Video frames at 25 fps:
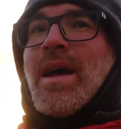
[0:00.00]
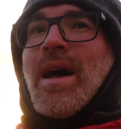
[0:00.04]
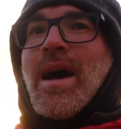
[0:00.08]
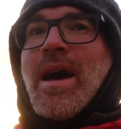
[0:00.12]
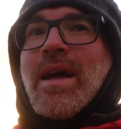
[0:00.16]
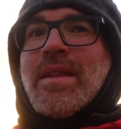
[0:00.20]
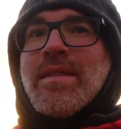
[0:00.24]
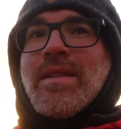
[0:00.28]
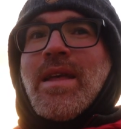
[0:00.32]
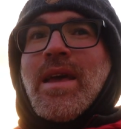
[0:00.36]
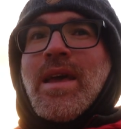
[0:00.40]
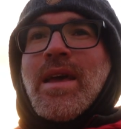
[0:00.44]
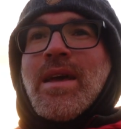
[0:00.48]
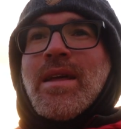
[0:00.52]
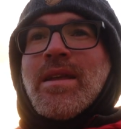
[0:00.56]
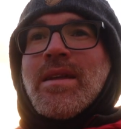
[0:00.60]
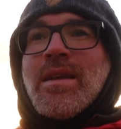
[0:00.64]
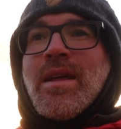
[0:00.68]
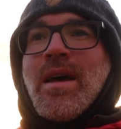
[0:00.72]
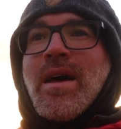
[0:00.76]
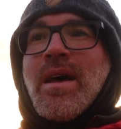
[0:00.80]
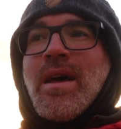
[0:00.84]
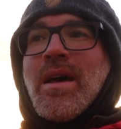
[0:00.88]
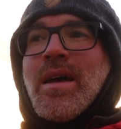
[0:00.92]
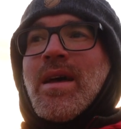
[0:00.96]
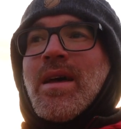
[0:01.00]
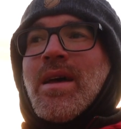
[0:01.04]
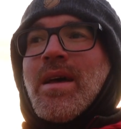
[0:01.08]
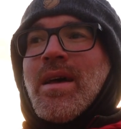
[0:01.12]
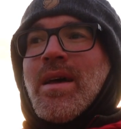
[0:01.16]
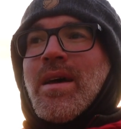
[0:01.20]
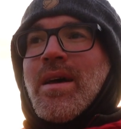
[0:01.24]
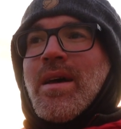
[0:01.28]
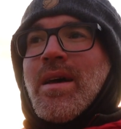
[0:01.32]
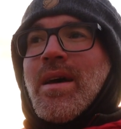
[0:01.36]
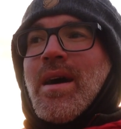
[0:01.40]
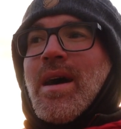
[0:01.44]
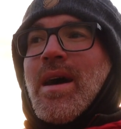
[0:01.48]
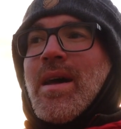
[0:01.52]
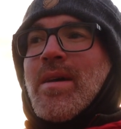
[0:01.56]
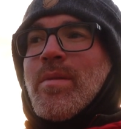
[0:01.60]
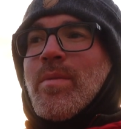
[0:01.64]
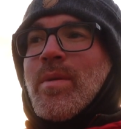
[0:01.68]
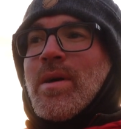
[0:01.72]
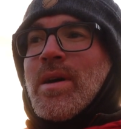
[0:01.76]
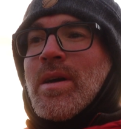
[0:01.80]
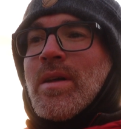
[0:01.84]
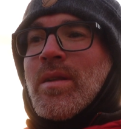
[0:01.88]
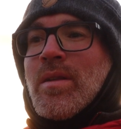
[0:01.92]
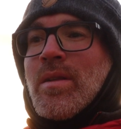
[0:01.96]
and then I
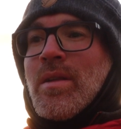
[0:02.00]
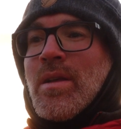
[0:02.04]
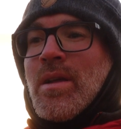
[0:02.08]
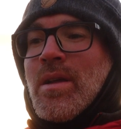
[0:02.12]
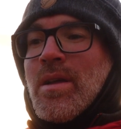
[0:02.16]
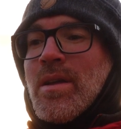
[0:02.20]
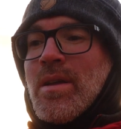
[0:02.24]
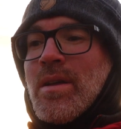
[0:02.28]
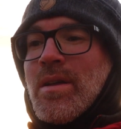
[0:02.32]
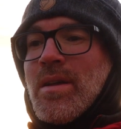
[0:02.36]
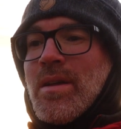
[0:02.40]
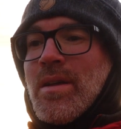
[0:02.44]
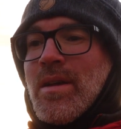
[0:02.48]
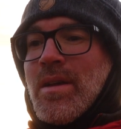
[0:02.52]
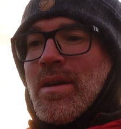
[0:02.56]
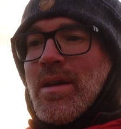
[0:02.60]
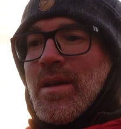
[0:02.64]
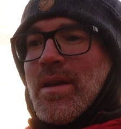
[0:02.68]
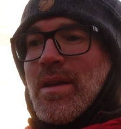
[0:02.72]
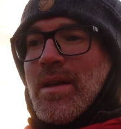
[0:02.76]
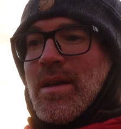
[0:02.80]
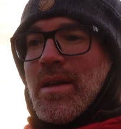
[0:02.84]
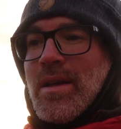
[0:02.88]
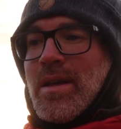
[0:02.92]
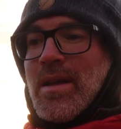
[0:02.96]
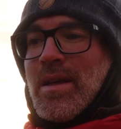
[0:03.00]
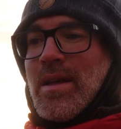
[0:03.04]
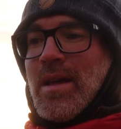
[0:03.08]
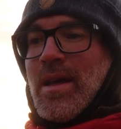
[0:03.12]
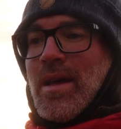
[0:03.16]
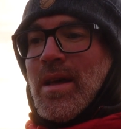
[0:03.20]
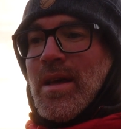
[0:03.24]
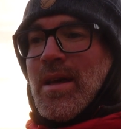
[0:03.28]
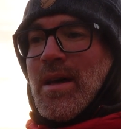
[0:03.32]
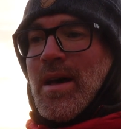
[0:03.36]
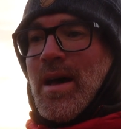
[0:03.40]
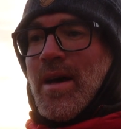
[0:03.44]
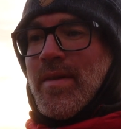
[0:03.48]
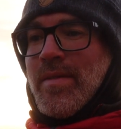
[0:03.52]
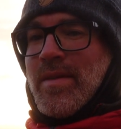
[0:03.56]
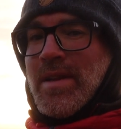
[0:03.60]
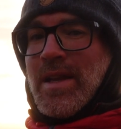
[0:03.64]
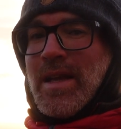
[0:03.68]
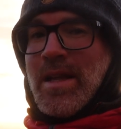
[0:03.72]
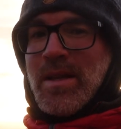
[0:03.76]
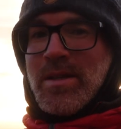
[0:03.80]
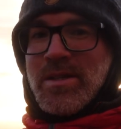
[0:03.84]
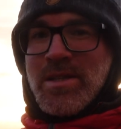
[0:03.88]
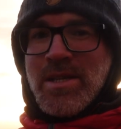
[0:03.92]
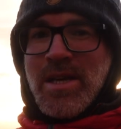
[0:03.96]
will have a
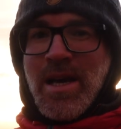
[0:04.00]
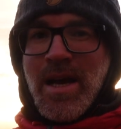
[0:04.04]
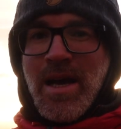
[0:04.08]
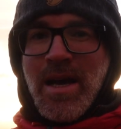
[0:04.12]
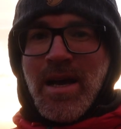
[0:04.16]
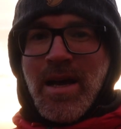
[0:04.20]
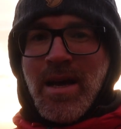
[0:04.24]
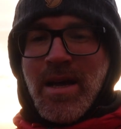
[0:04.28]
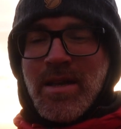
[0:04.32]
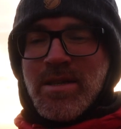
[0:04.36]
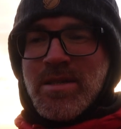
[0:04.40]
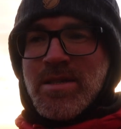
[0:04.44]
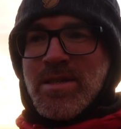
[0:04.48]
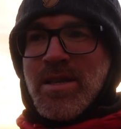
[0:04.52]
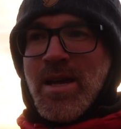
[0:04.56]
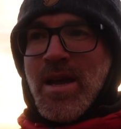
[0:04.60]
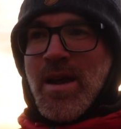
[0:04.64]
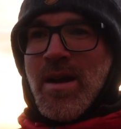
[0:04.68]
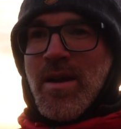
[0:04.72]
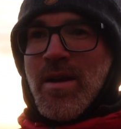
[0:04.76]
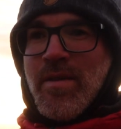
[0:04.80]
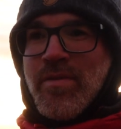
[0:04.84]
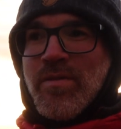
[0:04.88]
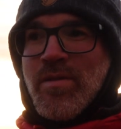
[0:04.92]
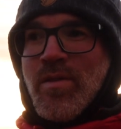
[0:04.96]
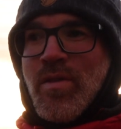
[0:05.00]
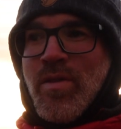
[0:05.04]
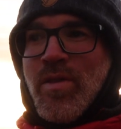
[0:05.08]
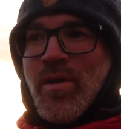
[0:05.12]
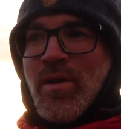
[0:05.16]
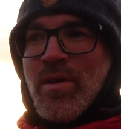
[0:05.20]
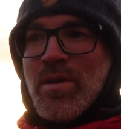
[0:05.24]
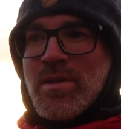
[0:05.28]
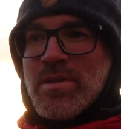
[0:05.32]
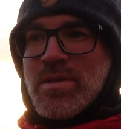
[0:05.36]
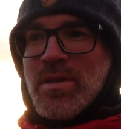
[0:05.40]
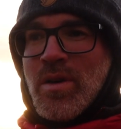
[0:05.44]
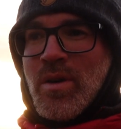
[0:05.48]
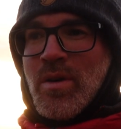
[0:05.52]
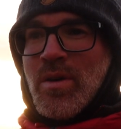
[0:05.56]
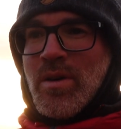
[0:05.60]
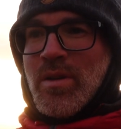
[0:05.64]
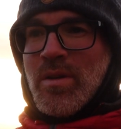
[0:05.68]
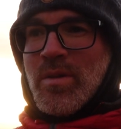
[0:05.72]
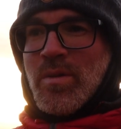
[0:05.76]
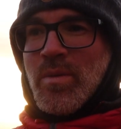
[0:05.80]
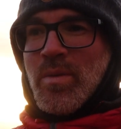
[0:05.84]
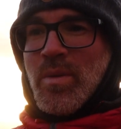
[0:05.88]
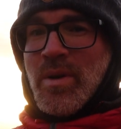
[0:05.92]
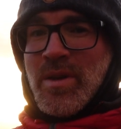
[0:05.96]
little chat and share a few thoughts
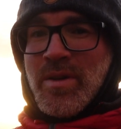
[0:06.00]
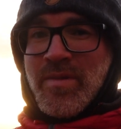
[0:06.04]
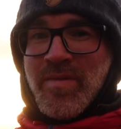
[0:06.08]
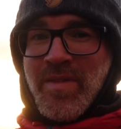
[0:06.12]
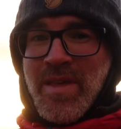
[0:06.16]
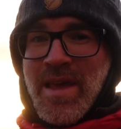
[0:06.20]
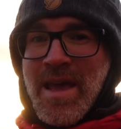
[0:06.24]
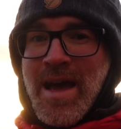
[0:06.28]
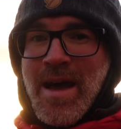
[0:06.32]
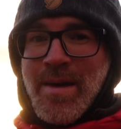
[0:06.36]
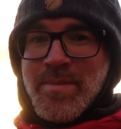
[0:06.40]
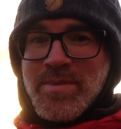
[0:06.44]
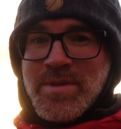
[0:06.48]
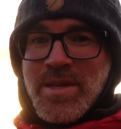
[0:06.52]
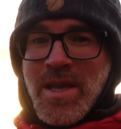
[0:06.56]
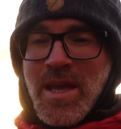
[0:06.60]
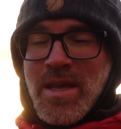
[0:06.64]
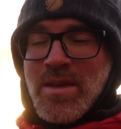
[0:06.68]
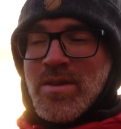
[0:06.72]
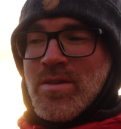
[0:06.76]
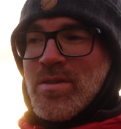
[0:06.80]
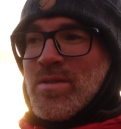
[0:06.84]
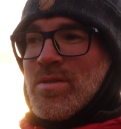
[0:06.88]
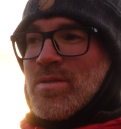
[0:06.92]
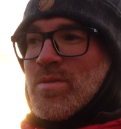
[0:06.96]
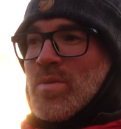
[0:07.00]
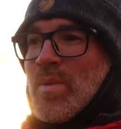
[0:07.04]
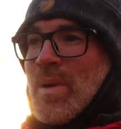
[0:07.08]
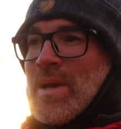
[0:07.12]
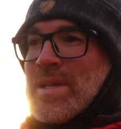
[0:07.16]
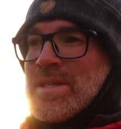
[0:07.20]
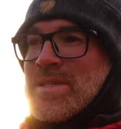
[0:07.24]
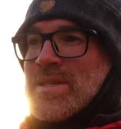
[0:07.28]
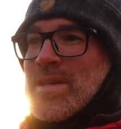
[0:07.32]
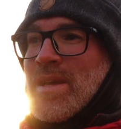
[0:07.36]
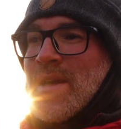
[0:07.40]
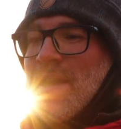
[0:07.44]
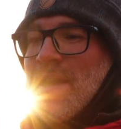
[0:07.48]
on one of the apps that I use, which